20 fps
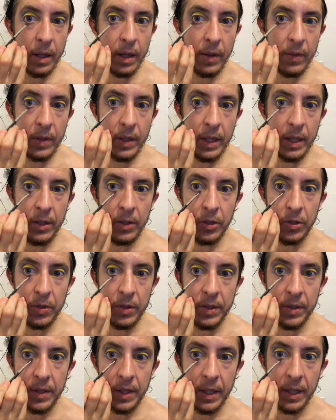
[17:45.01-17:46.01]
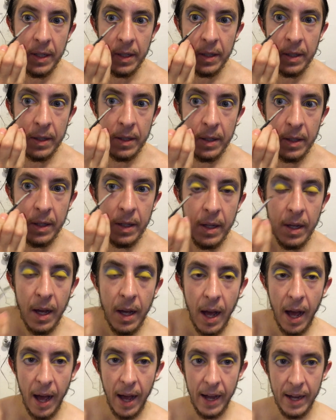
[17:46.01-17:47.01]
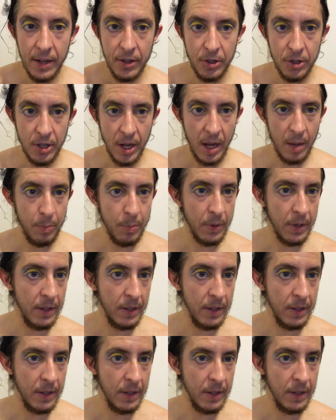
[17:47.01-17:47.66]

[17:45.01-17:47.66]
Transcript: of an interesting eye shape.